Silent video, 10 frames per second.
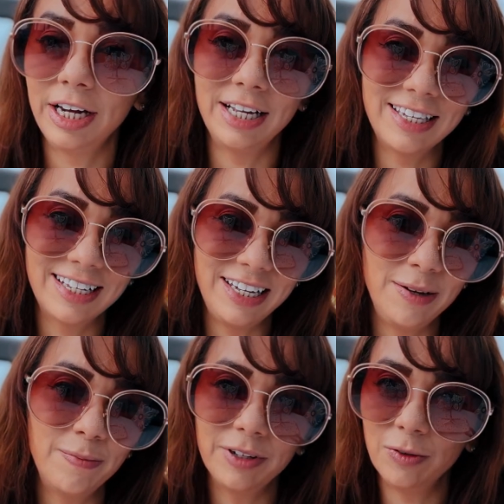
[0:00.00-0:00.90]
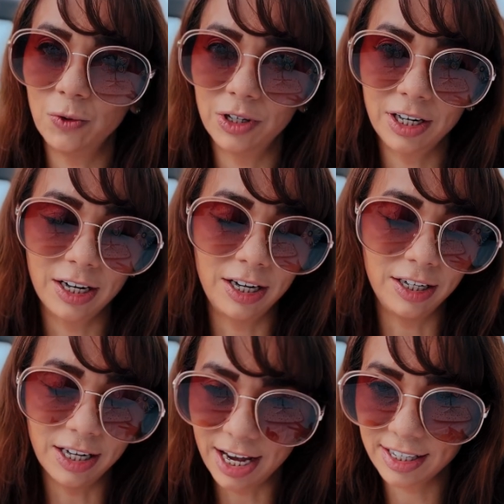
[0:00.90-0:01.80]
and sleep and work
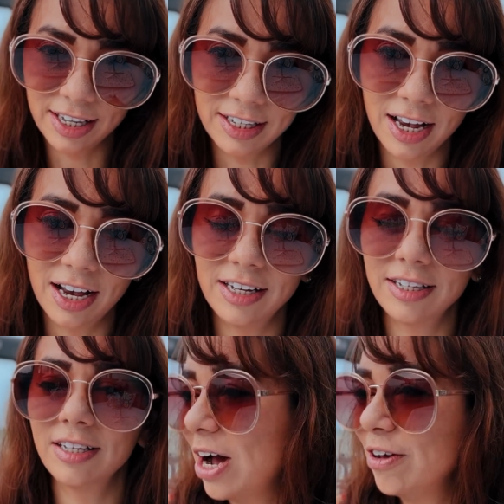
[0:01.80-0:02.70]
and exercises.